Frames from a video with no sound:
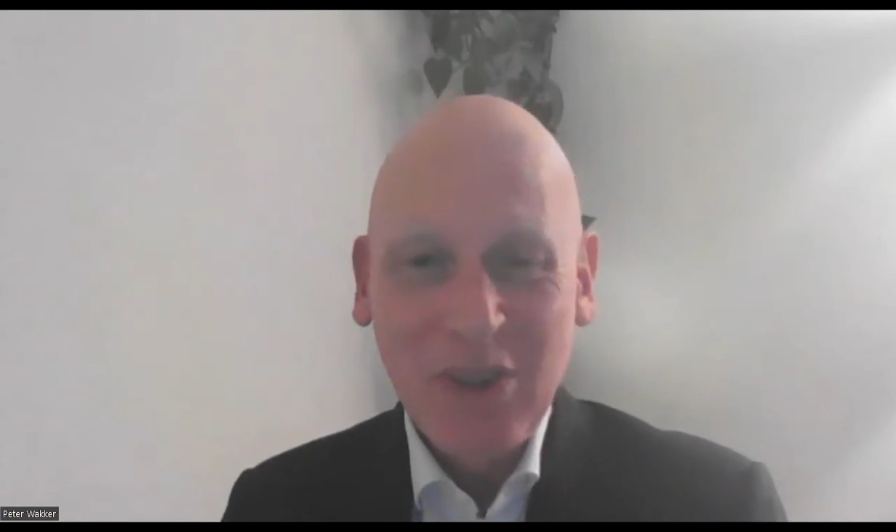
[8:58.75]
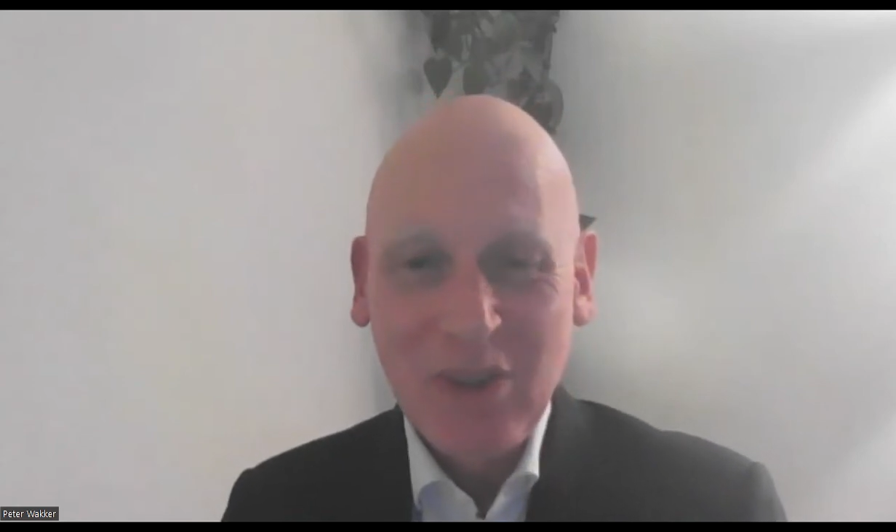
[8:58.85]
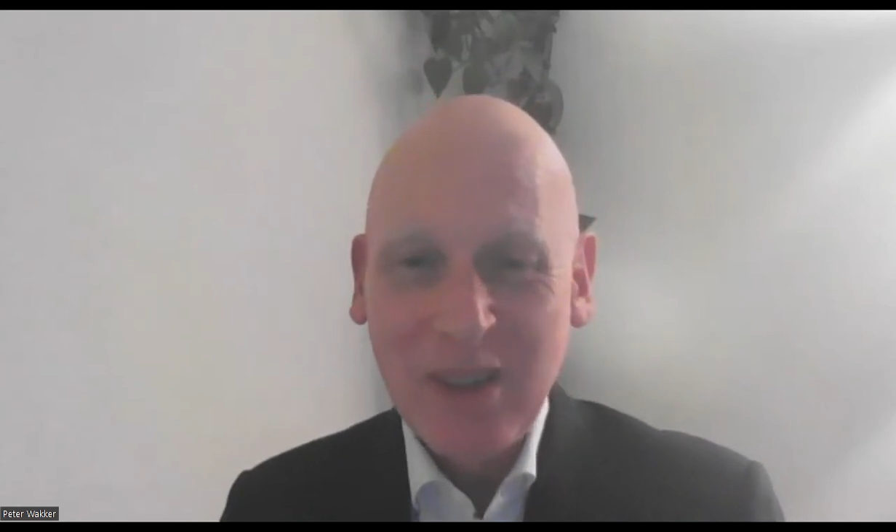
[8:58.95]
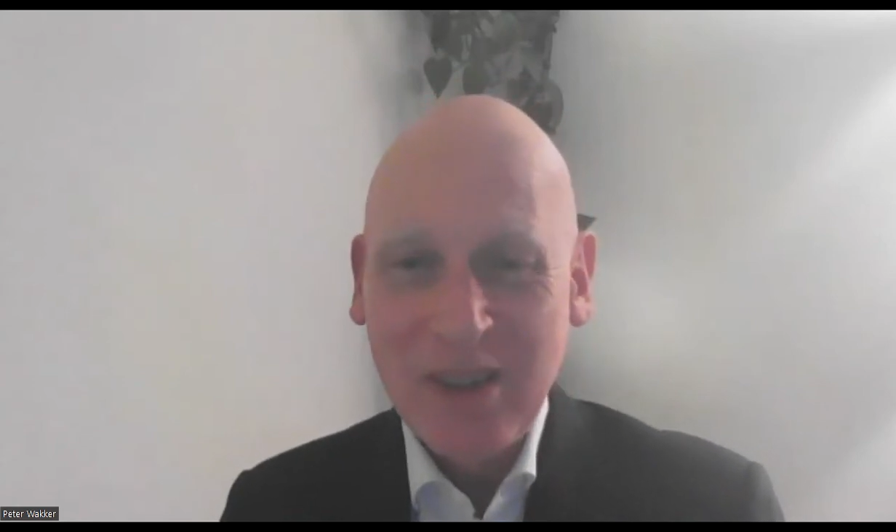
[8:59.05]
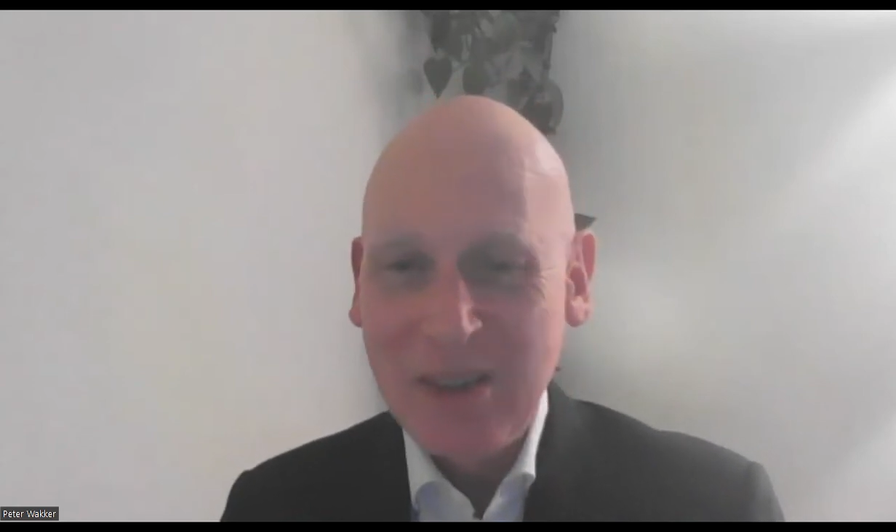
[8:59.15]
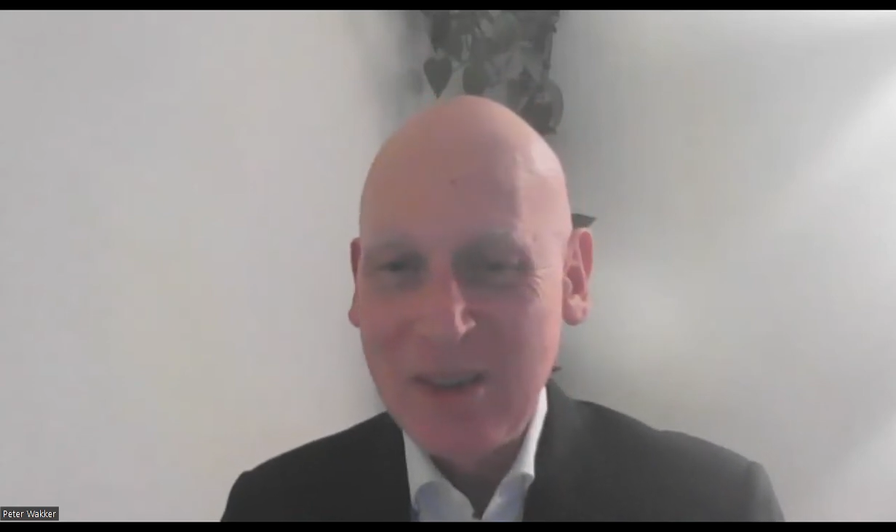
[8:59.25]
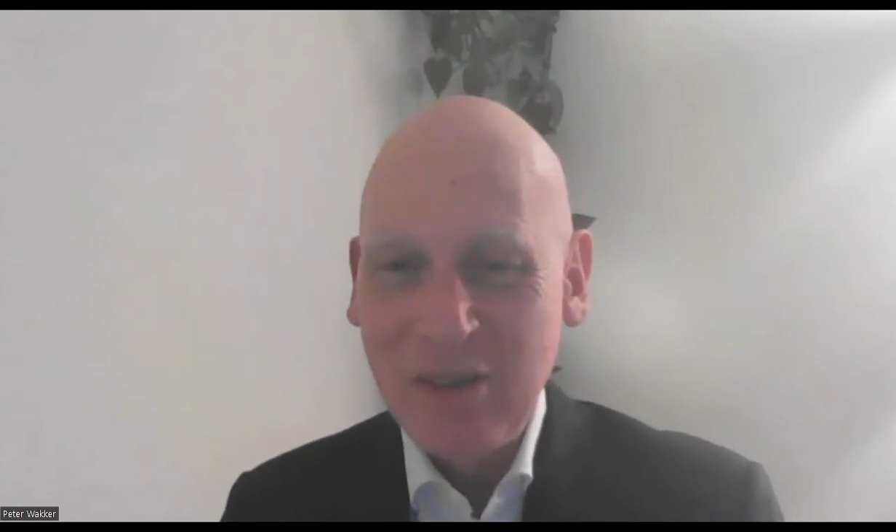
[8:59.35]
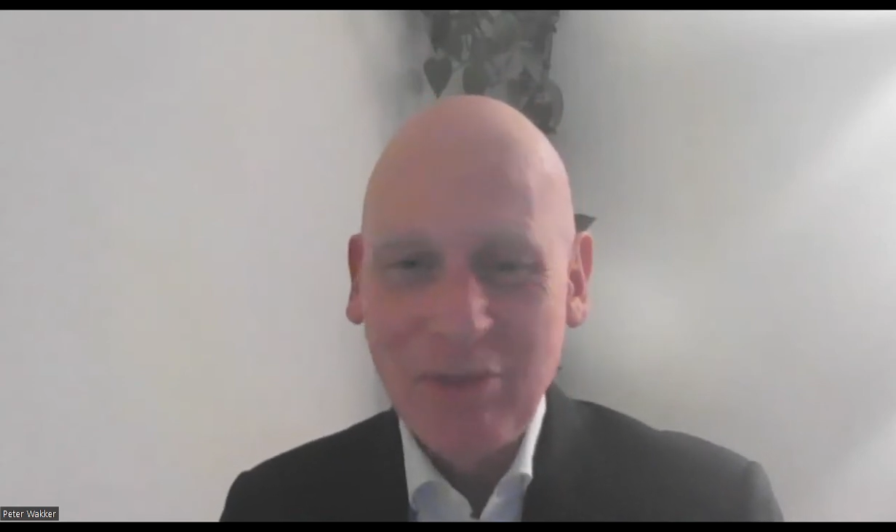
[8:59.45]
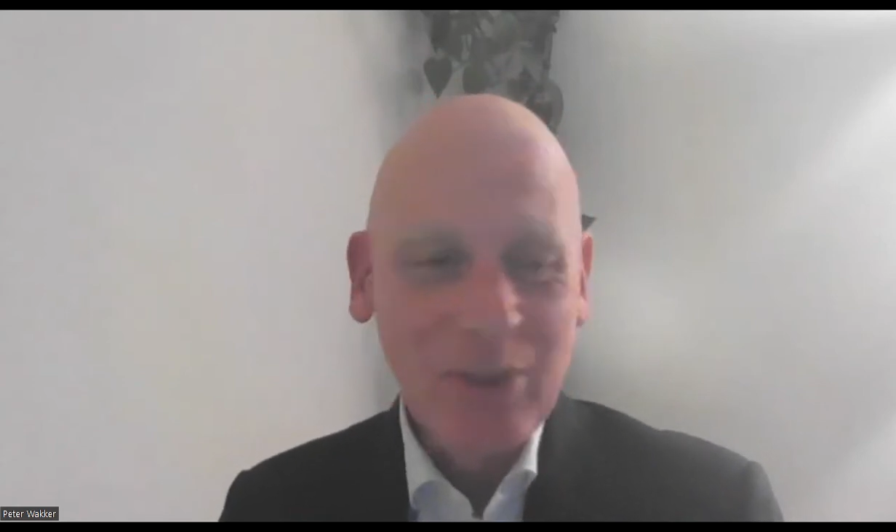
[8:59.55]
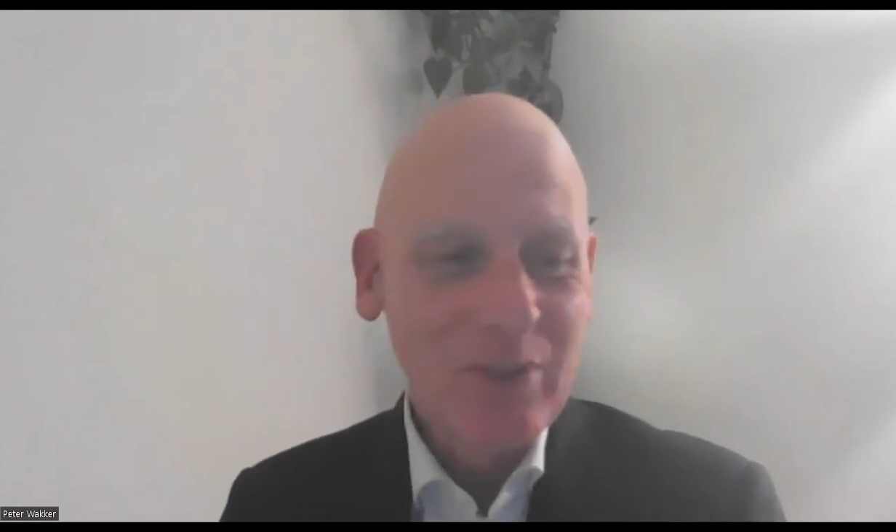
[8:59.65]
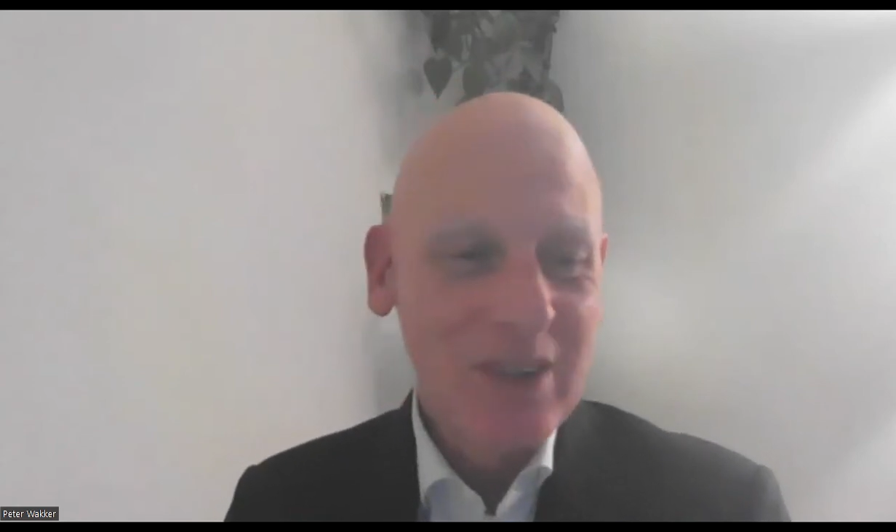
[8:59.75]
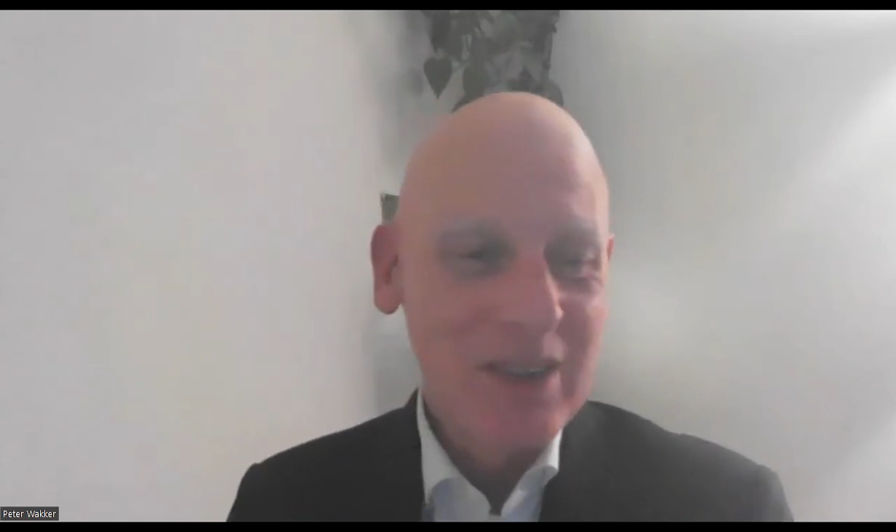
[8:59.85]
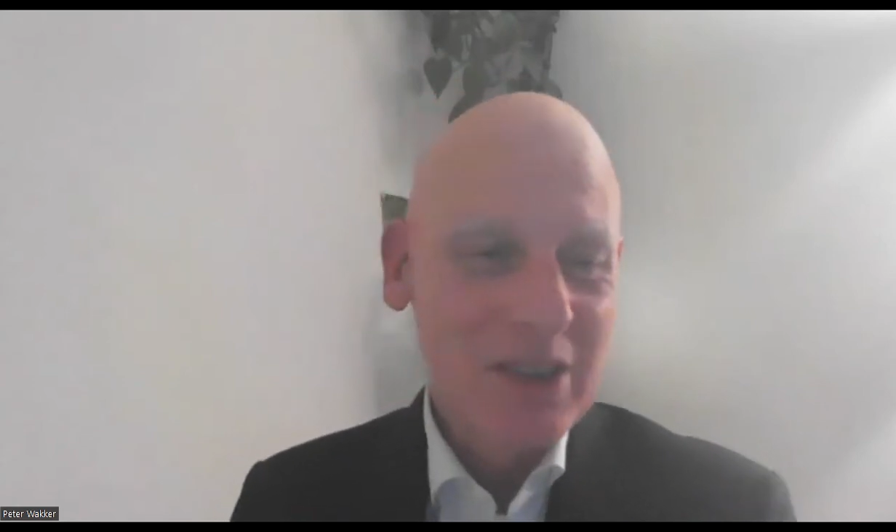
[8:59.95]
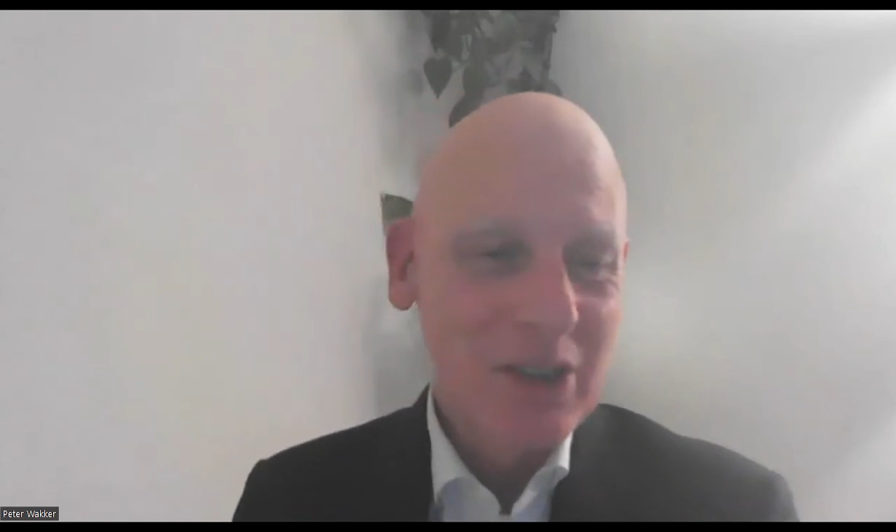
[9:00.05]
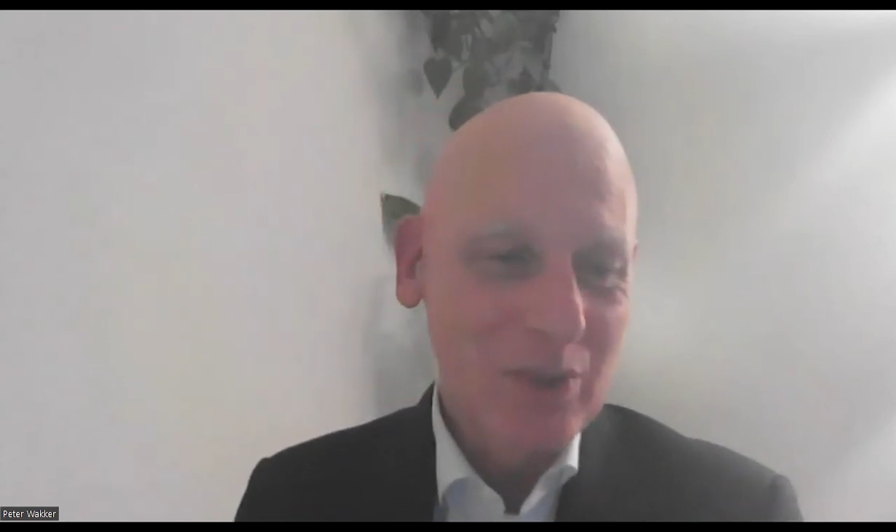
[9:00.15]
you are then involved in
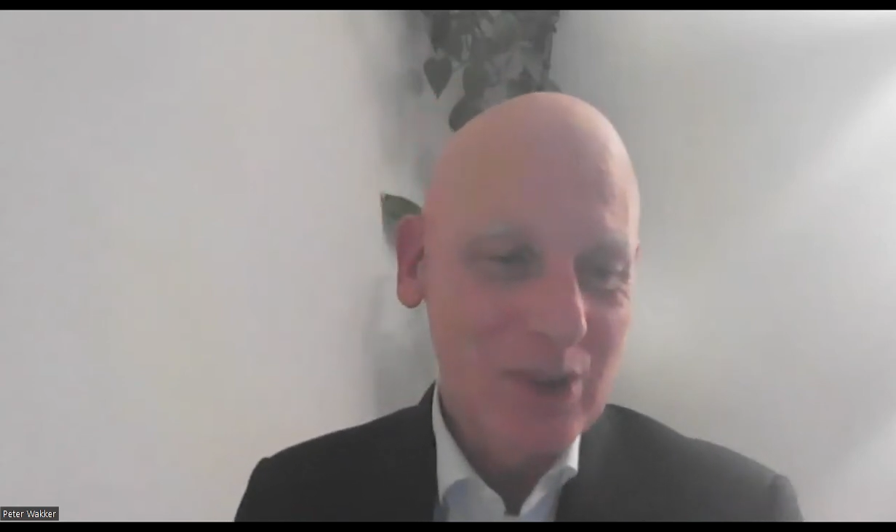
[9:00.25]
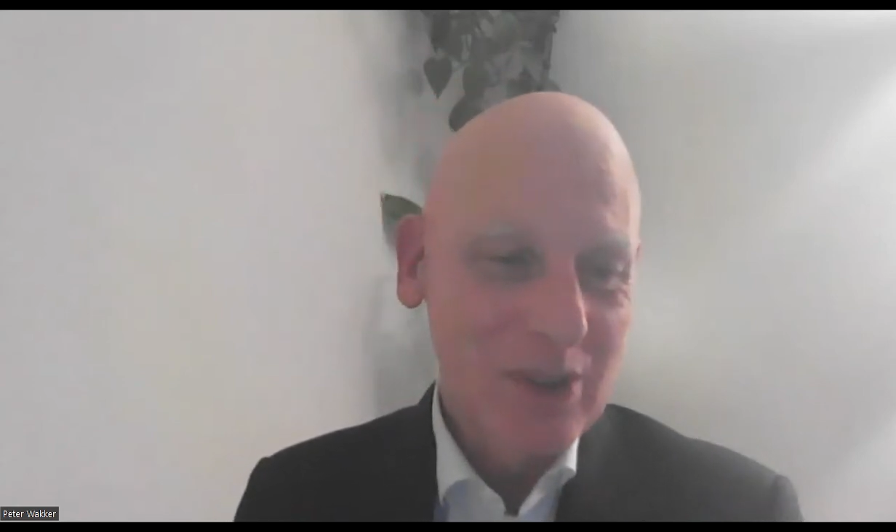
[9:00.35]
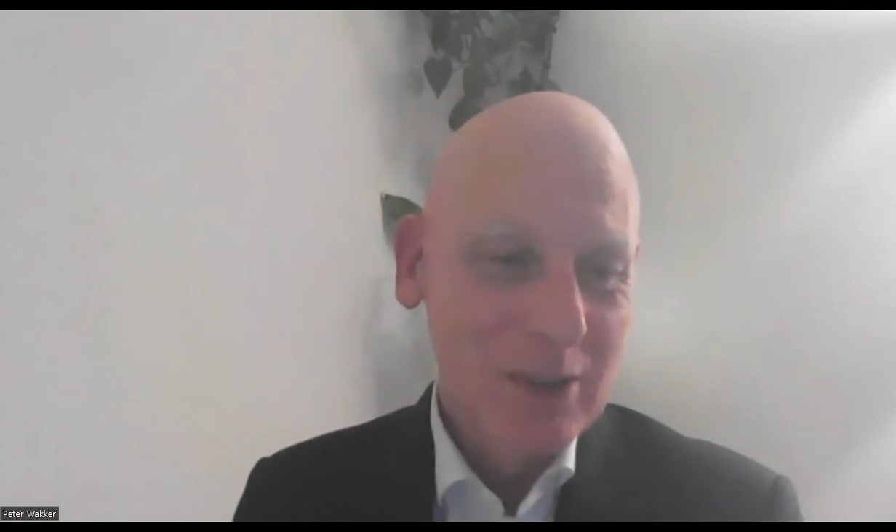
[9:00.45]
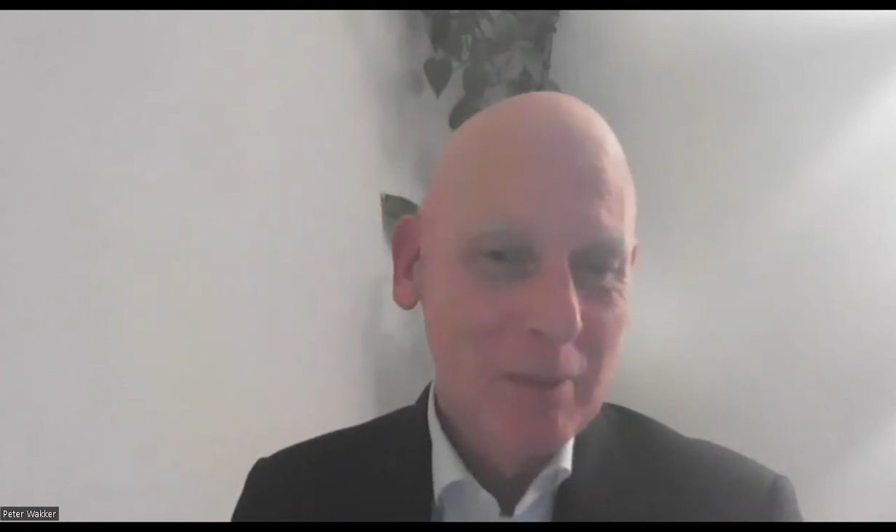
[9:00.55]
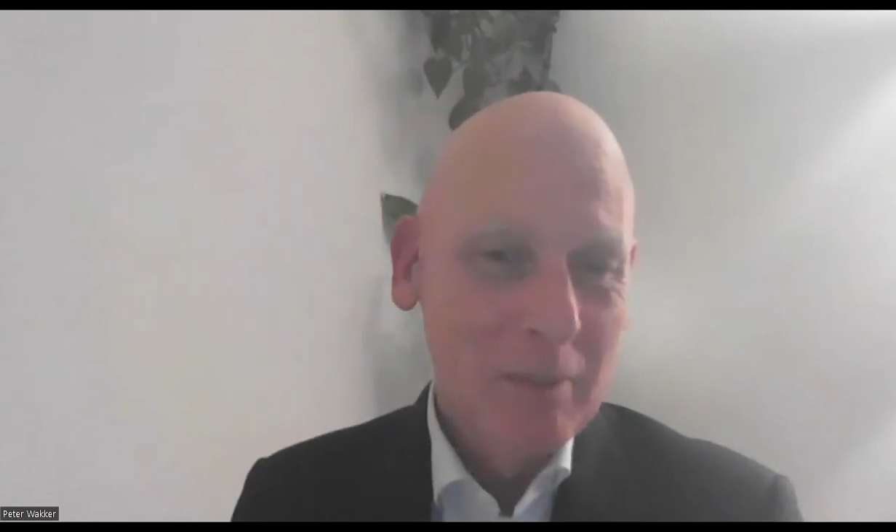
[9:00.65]
this course.